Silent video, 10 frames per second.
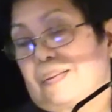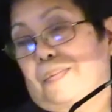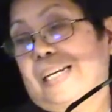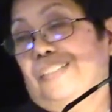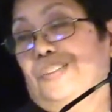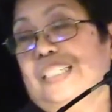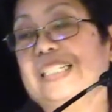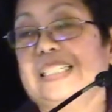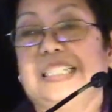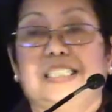We can do
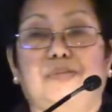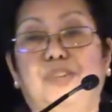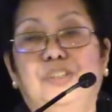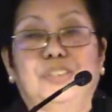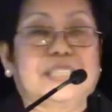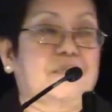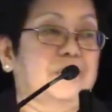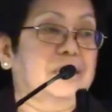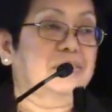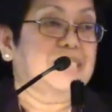synthesis if you do
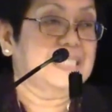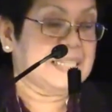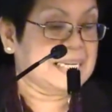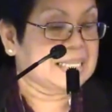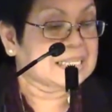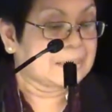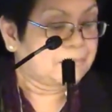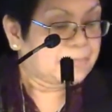several of these studies.